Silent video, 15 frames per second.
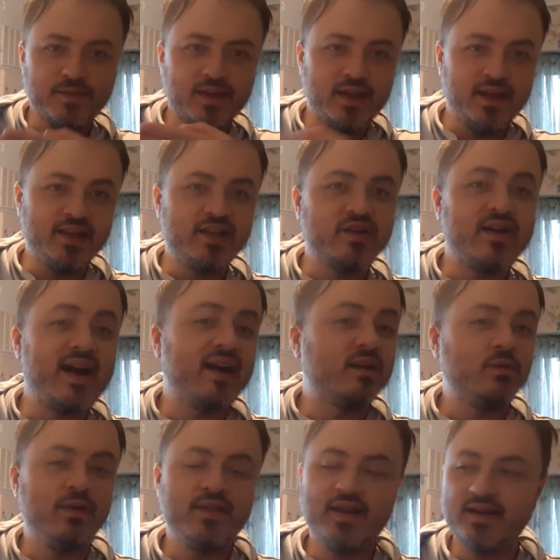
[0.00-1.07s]
interact
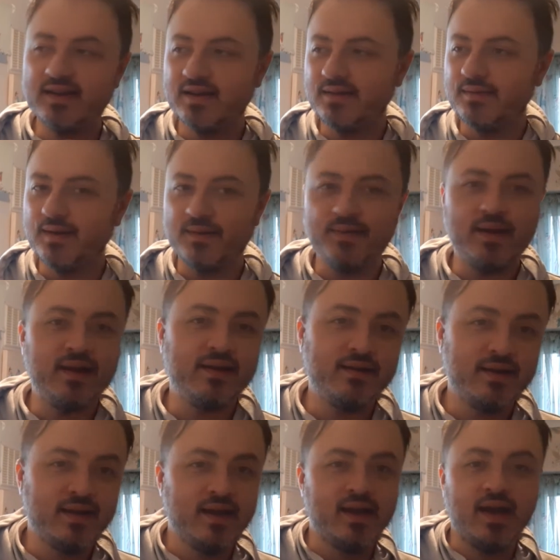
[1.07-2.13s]
with it
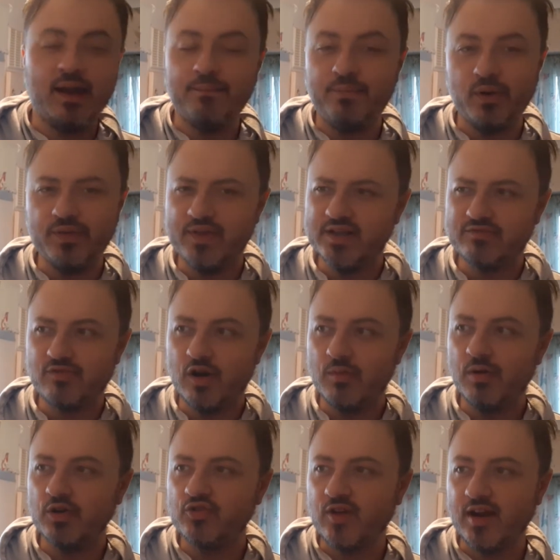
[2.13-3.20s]
and put this
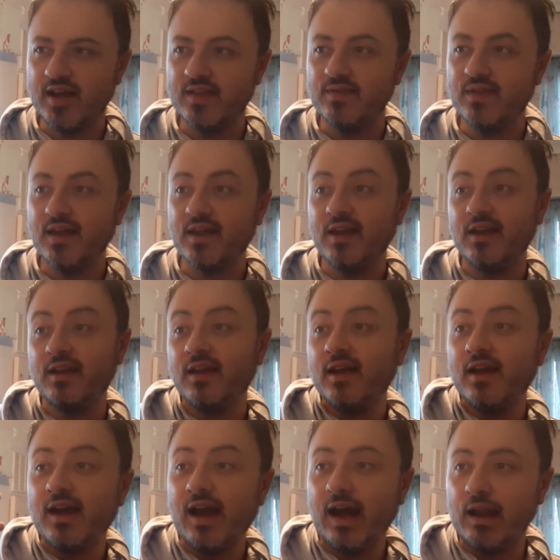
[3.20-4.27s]
robot drug in thing in,
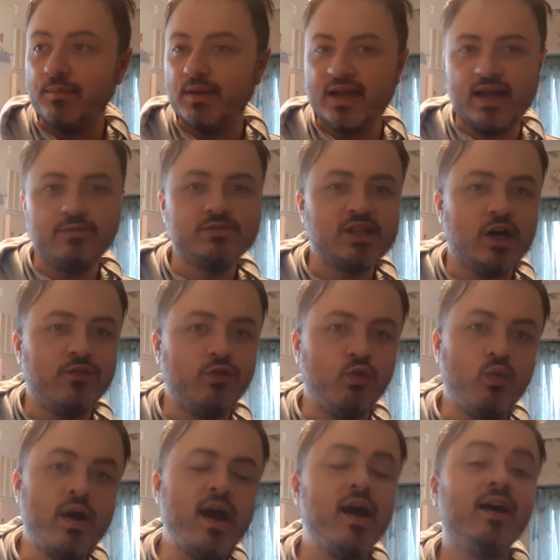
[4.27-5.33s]
and it became
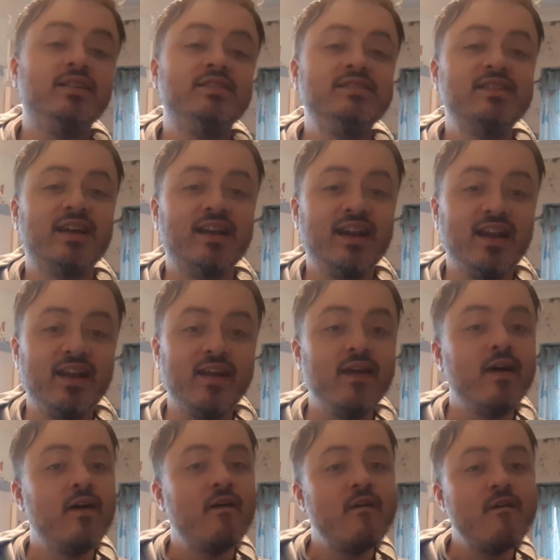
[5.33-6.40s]
self-aware and suddenly
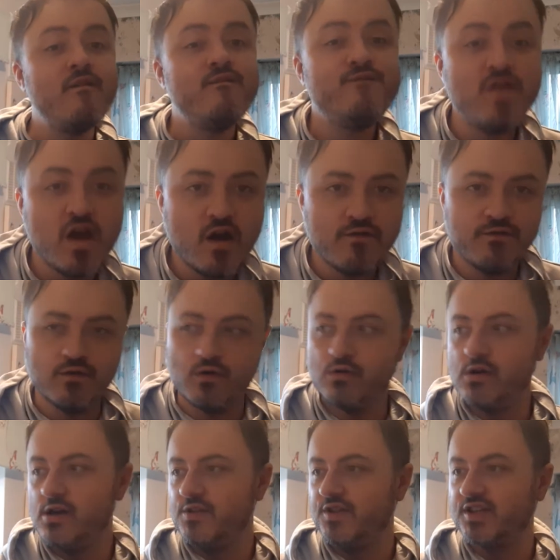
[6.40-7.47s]
fearful,
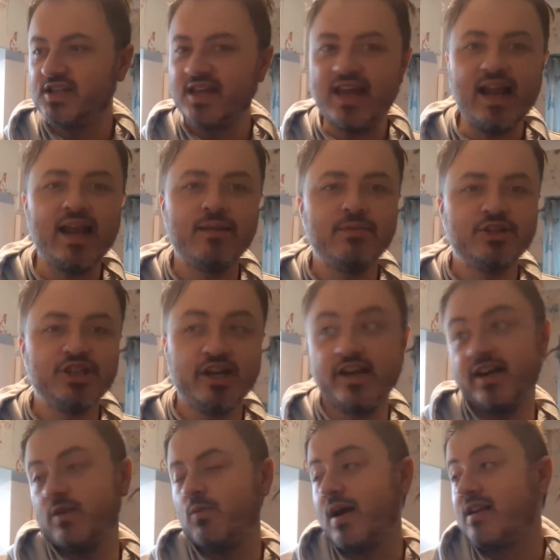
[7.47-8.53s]
this killing machine, and
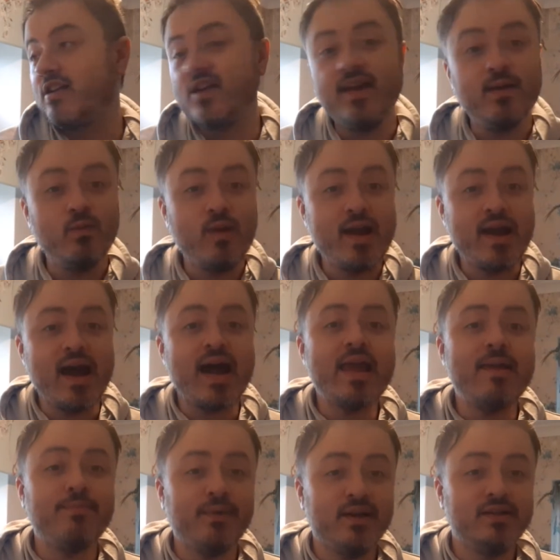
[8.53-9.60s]
it went
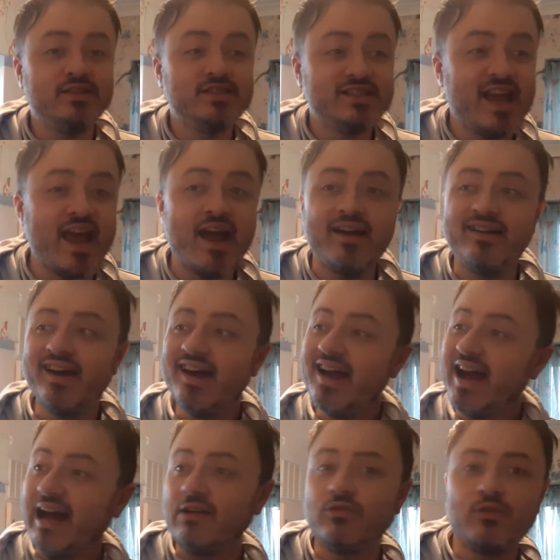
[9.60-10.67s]
ape and scared
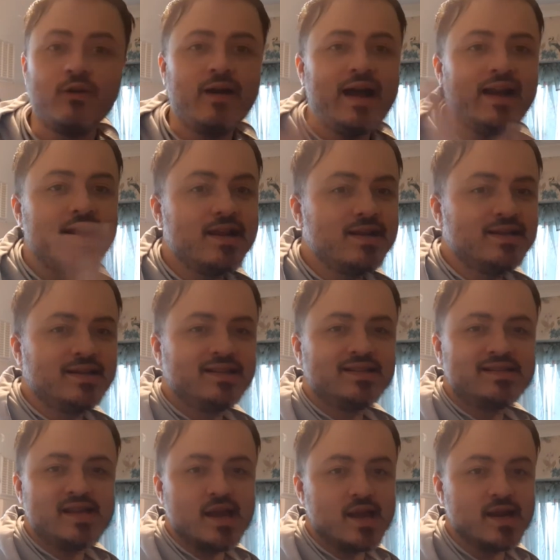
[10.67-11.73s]
and ran into the
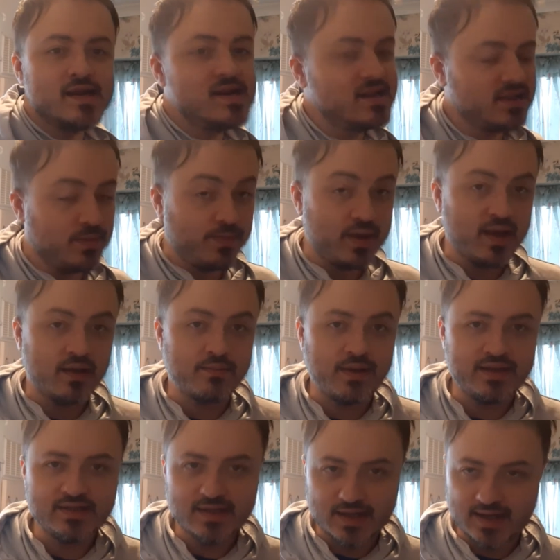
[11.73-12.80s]
sea and disappeared
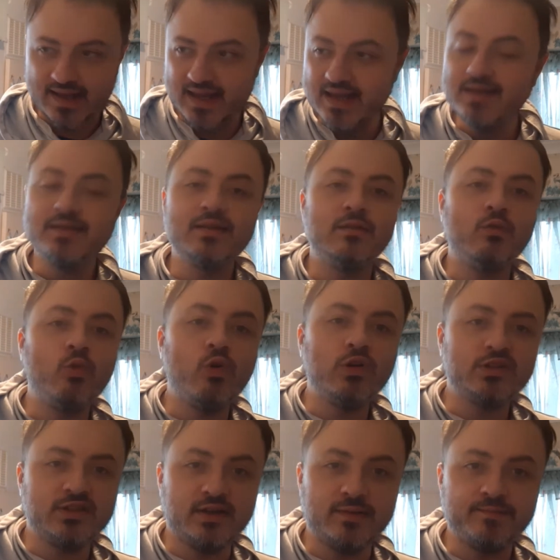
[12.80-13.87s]
basically into the
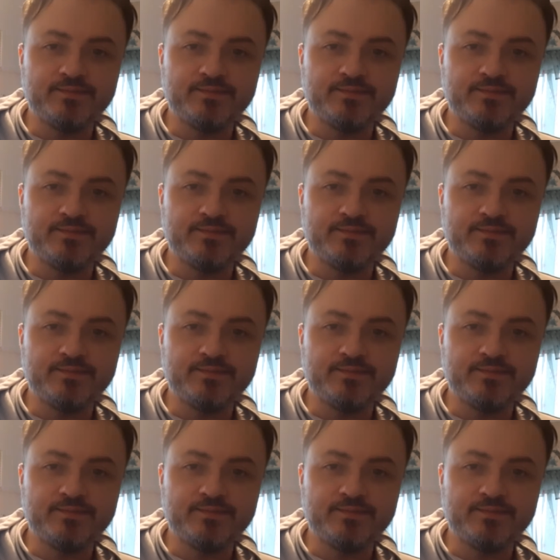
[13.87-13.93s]
water.